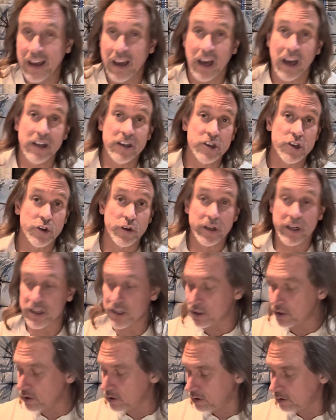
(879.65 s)

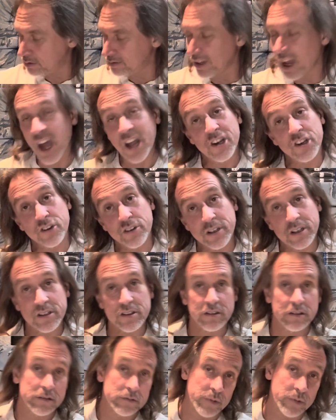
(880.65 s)
untraditional, non-traditional,